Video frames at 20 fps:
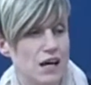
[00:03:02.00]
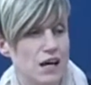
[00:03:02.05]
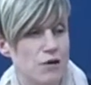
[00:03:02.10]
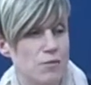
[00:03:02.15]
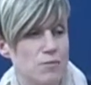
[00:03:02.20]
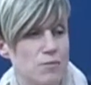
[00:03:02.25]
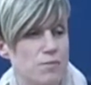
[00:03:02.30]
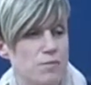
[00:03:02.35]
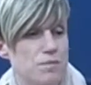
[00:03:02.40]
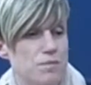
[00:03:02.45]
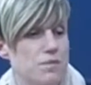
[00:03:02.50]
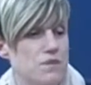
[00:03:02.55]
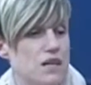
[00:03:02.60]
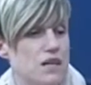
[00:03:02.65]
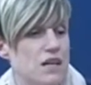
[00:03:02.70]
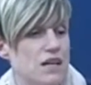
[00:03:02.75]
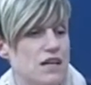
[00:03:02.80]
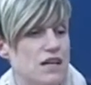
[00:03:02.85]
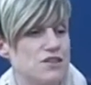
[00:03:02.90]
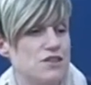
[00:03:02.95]
and
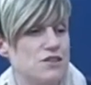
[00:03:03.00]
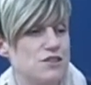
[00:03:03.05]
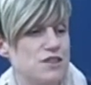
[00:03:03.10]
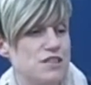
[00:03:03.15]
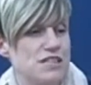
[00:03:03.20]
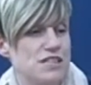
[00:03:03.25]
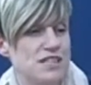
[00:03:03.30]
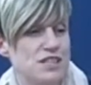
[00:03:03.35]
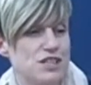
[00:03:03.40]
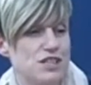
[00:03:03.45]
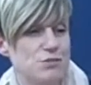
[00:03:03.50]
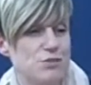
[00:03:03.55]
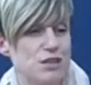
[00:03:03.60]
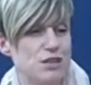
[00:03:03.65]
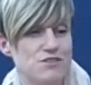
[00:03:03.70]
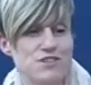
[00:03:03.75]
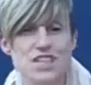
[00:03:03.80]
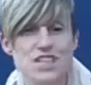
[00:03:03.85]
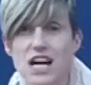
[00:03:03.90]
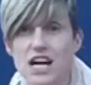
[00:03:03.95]
obviously she
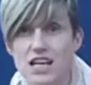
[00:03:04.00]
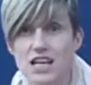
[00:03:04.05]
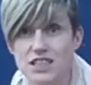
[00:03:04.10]
will have